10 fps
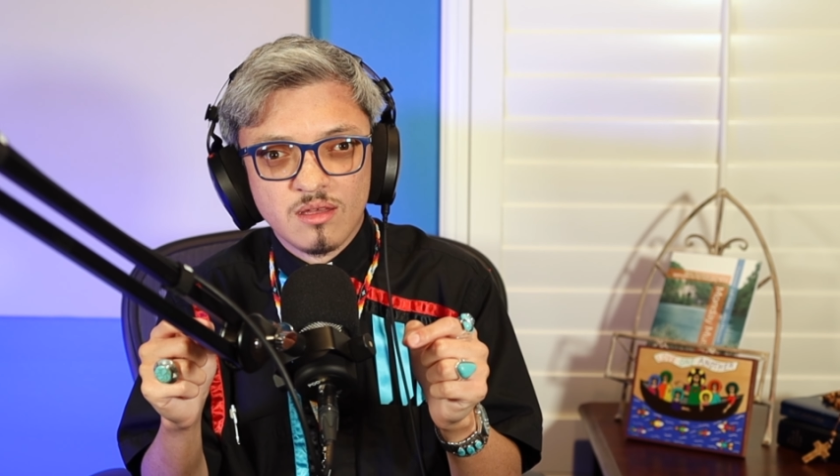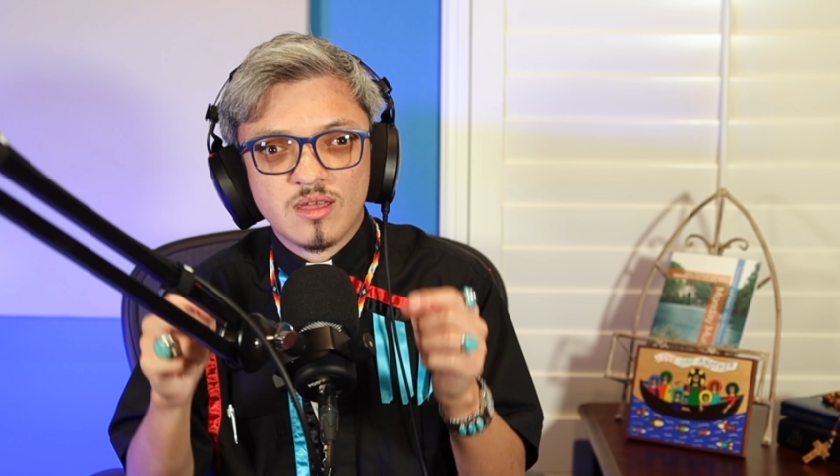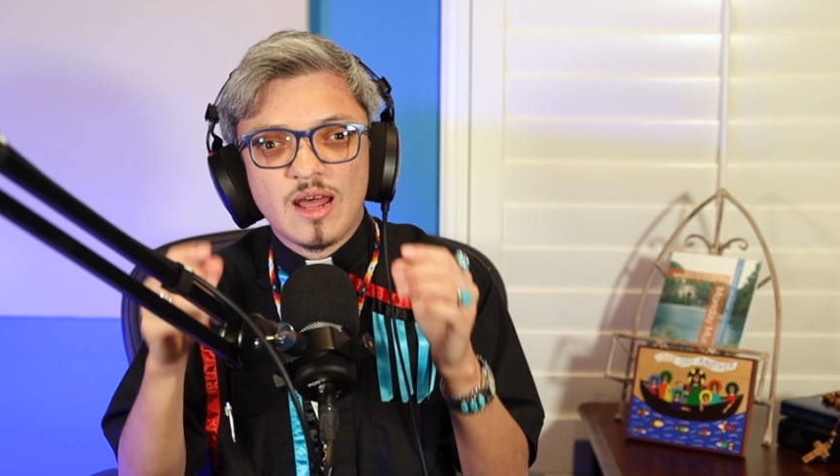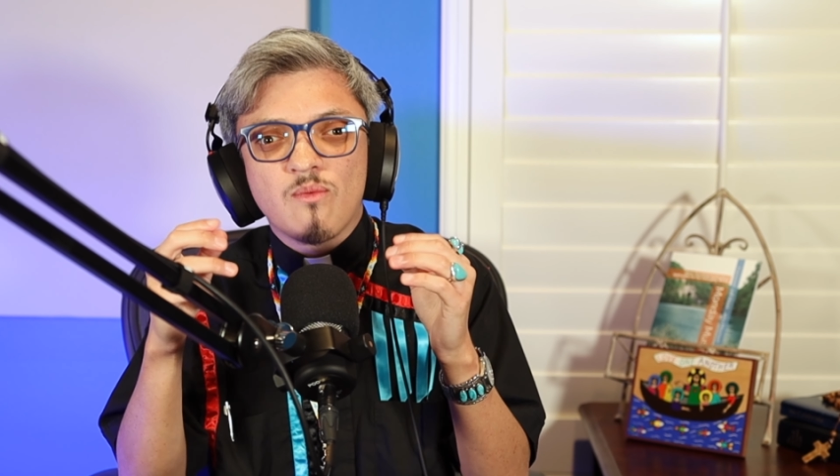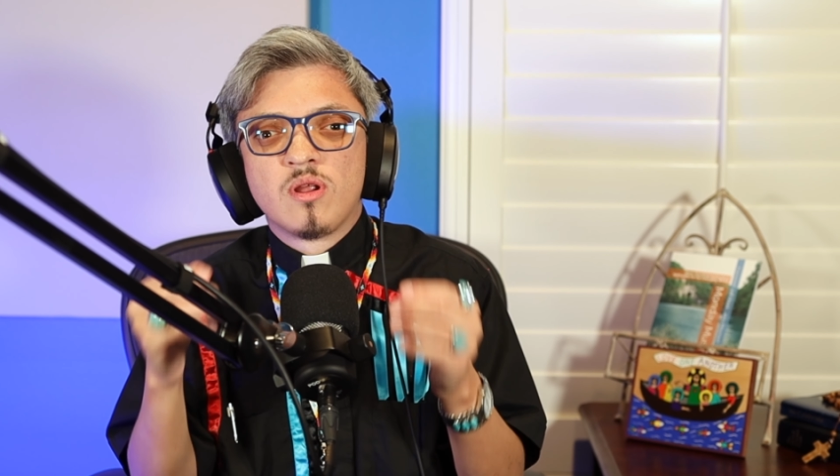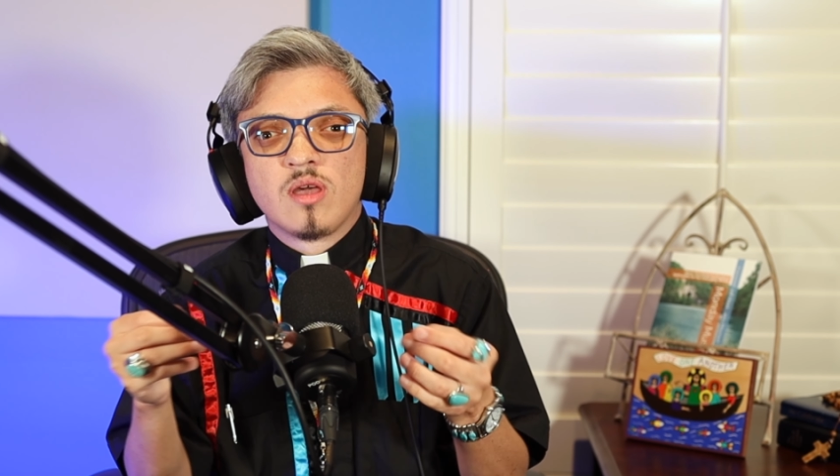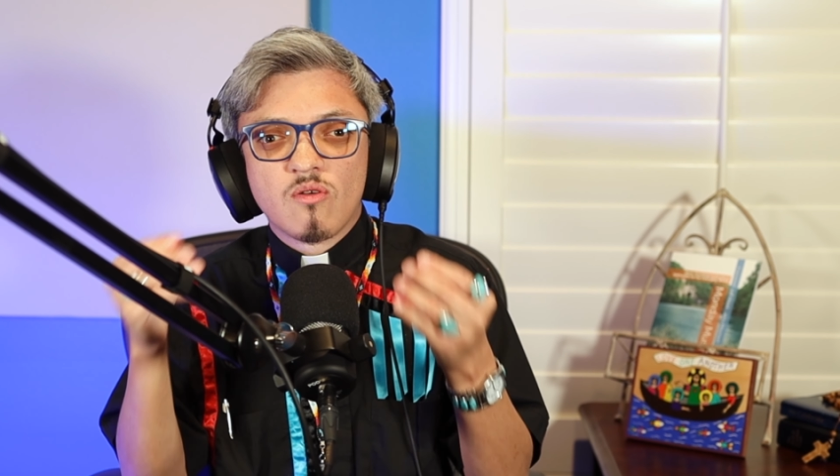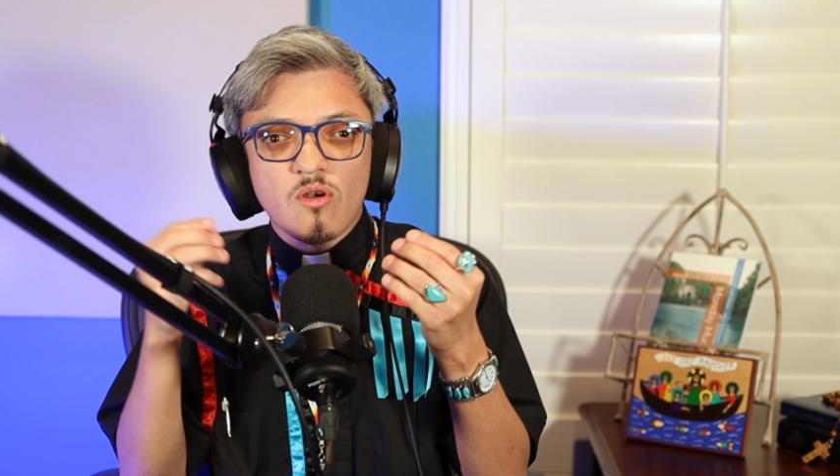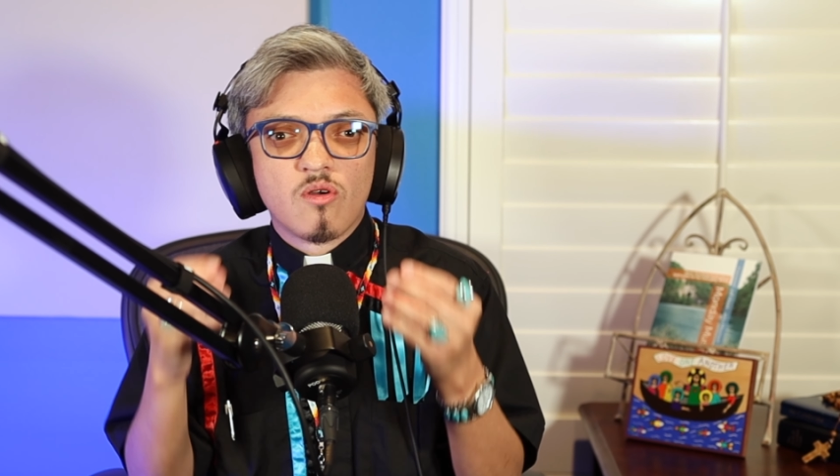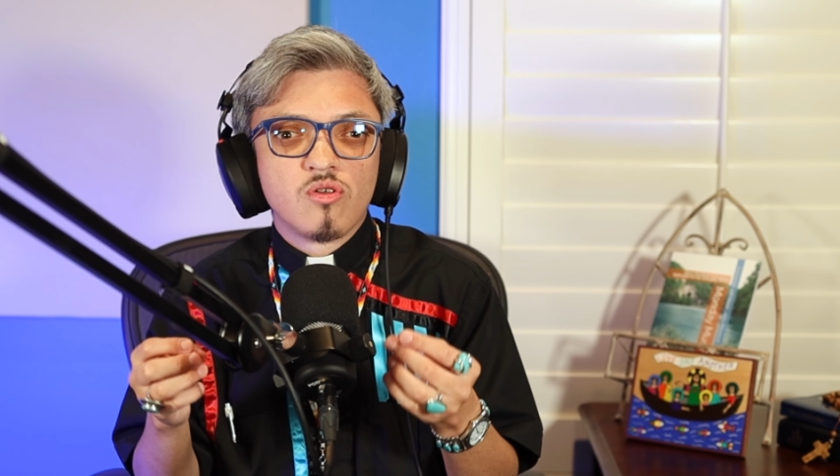that I want to
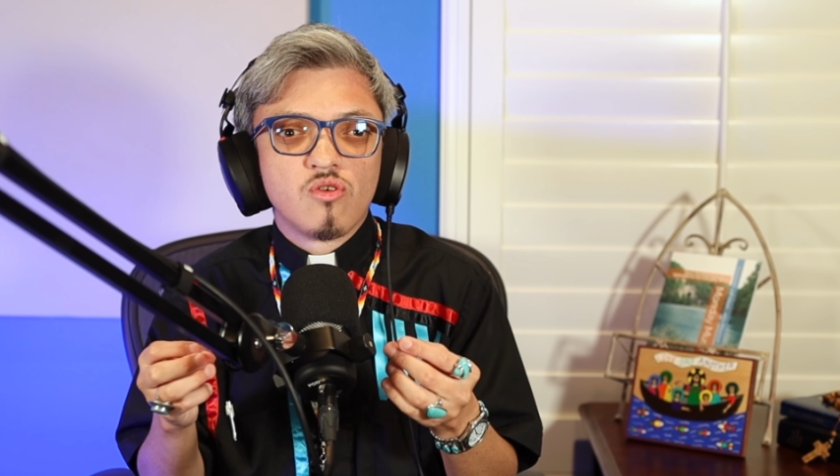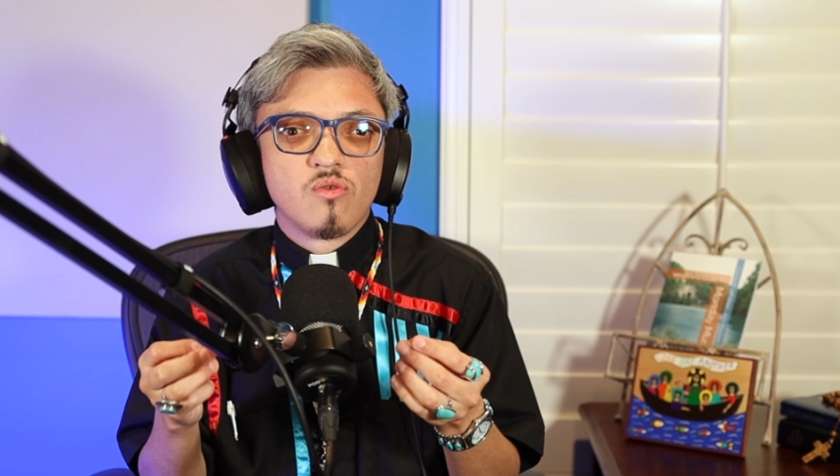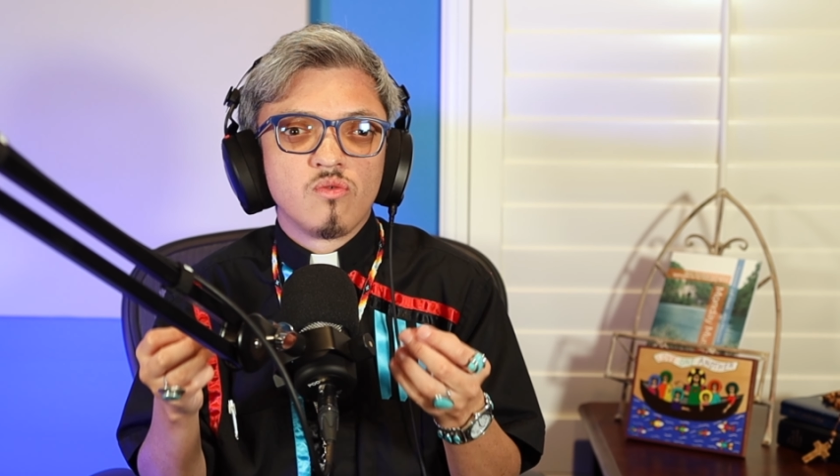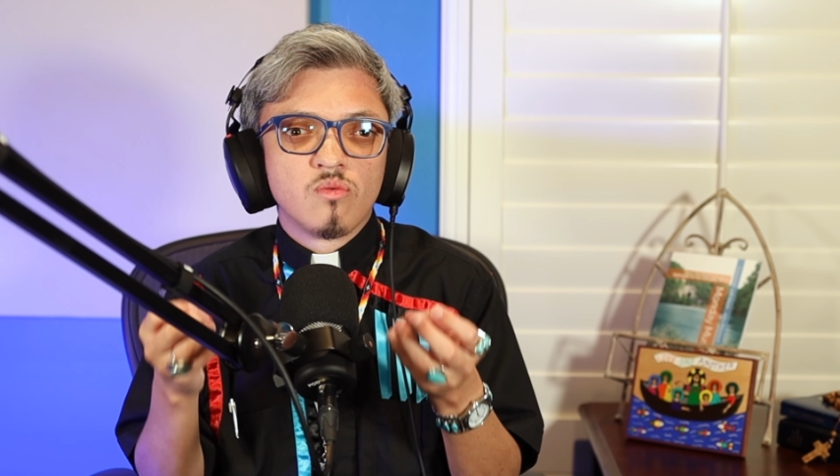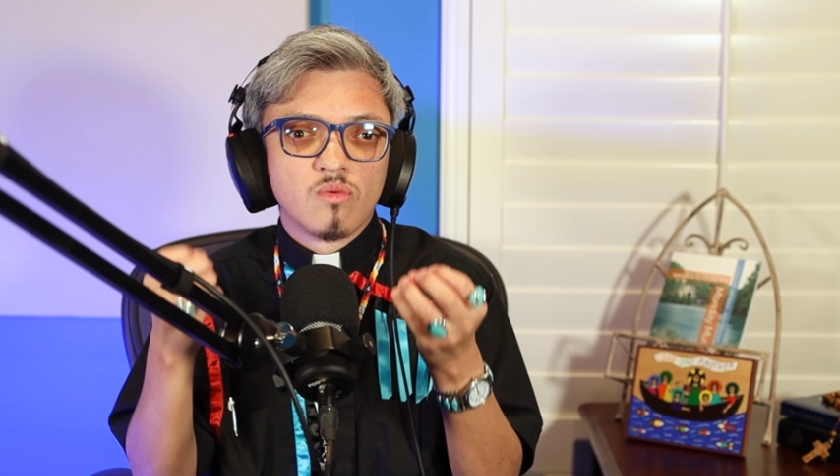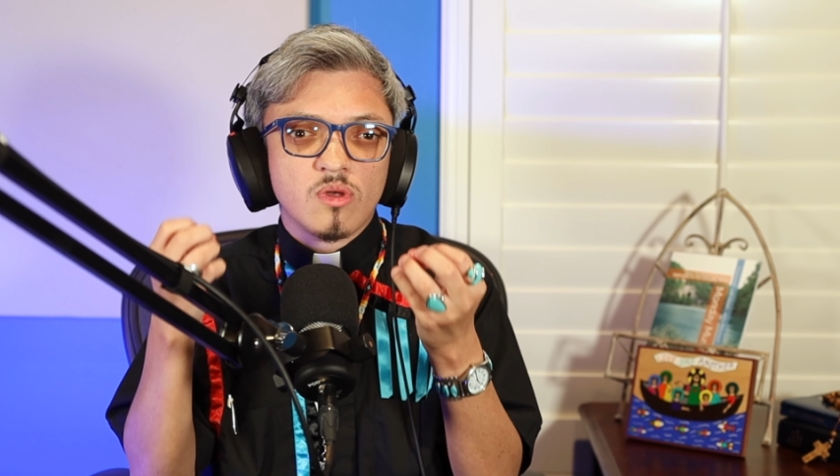encourage you